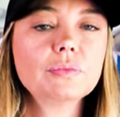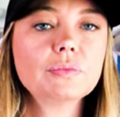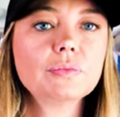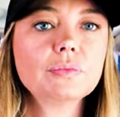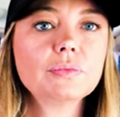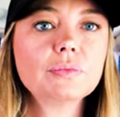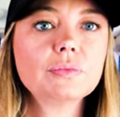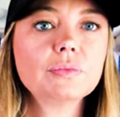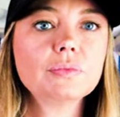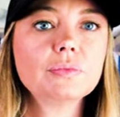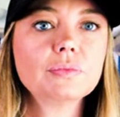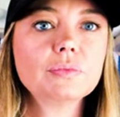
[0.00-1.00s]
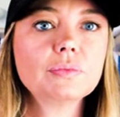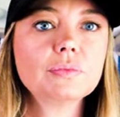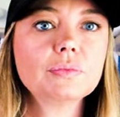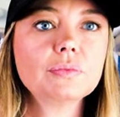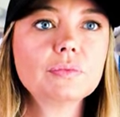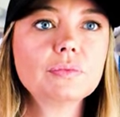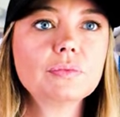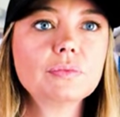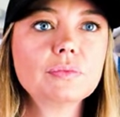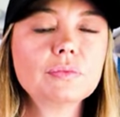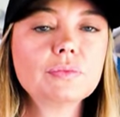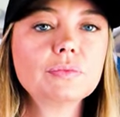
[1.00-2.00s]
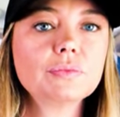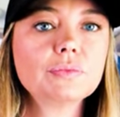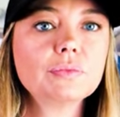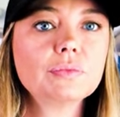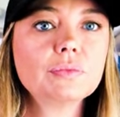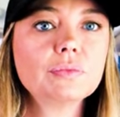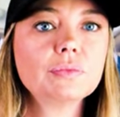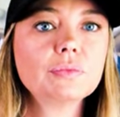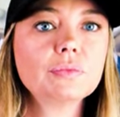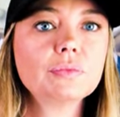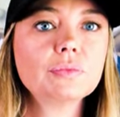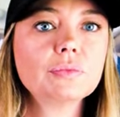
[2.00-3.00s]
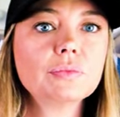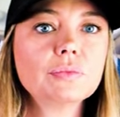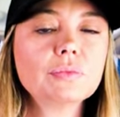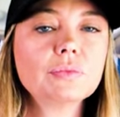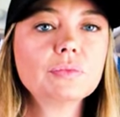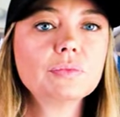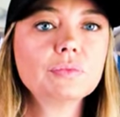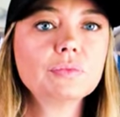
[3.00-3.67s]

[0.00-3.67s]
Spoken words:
The person shown says nothing.